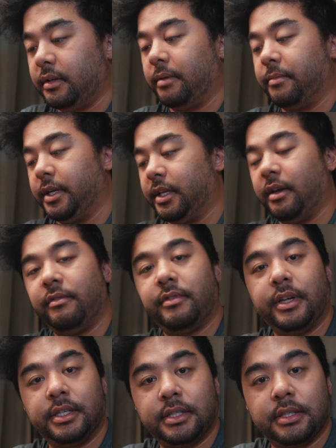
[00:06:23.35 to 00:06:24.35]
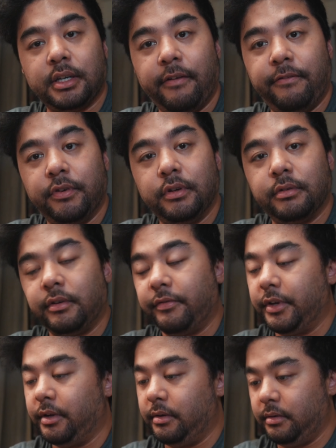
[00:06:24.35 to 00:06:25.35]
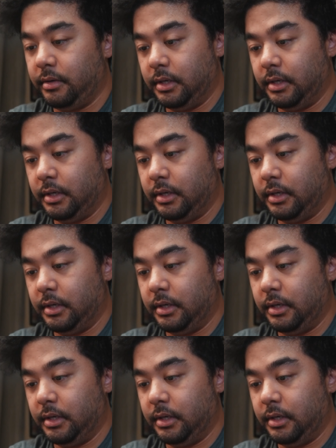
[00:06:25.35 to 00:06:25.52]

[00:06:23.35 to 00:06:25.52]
I'm gonna give this a full review